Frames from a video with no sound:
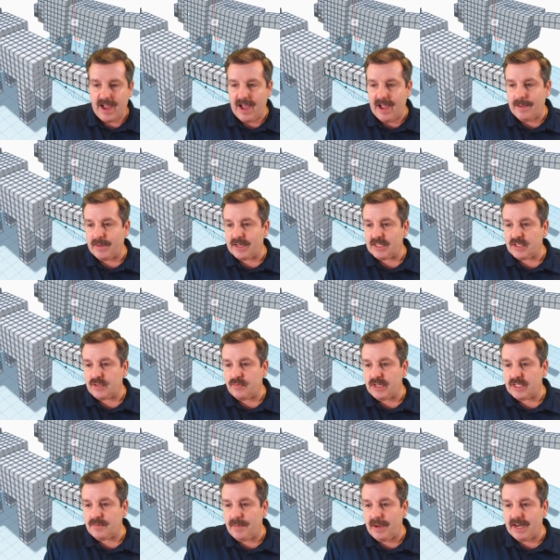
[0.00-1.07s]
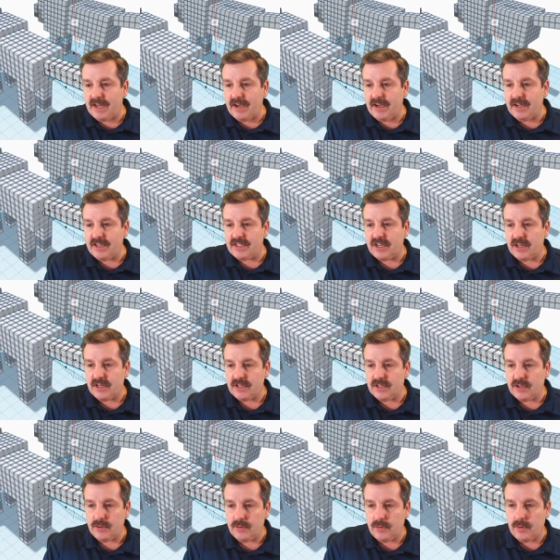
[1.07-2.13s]
I'm going to switch my nudge
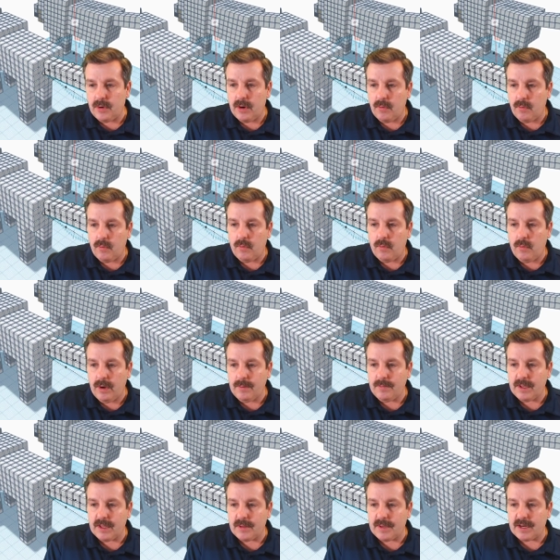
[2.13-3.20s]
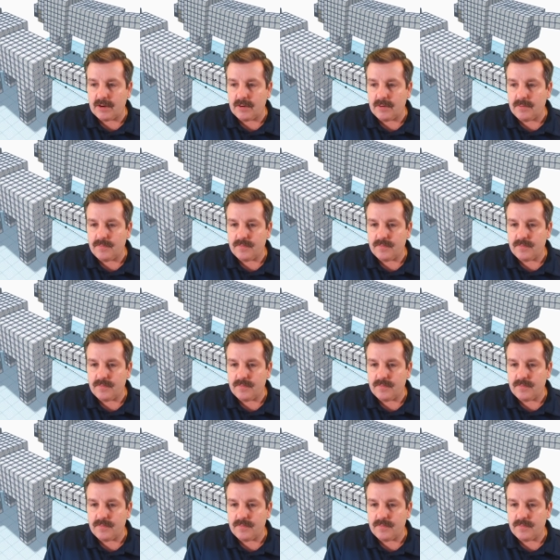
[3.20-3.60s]
to one millimeter